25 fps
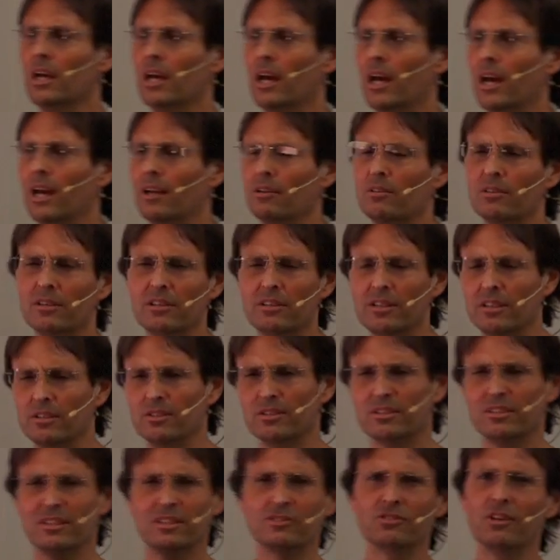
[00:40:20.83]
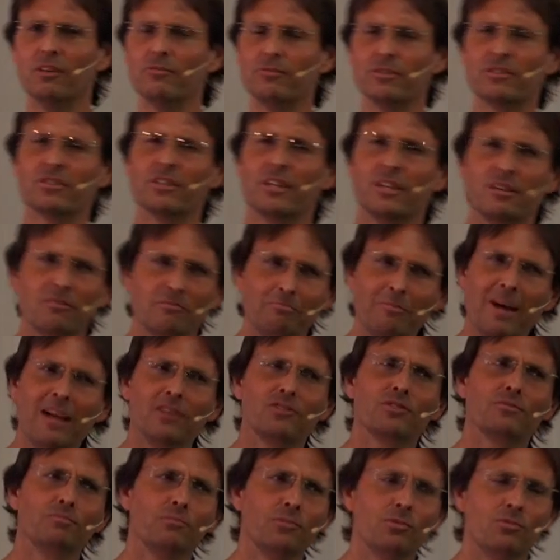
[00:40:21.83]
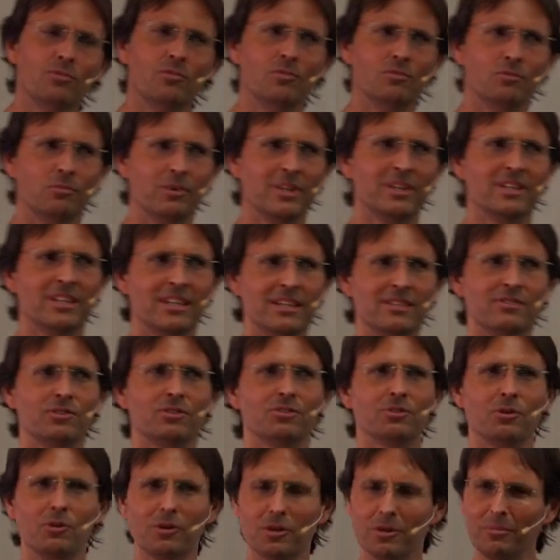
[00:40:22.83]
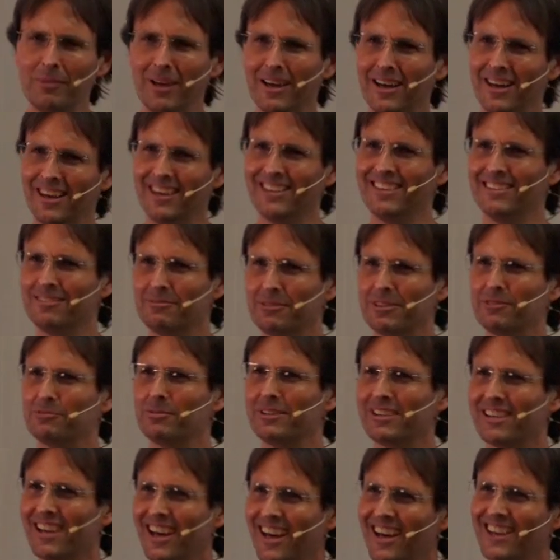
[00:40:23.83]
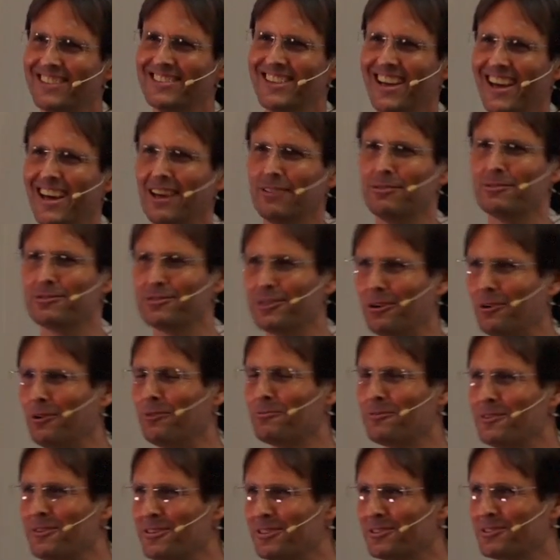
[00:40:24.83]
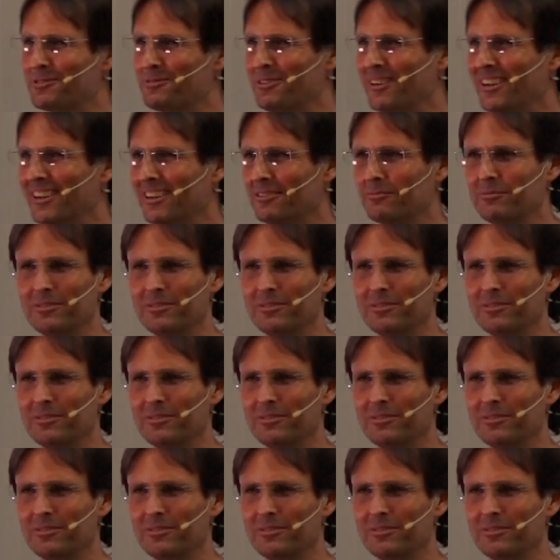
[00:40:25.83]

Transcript: And there's, there's obviously much more we need to talk about with regard to how the soul works, right?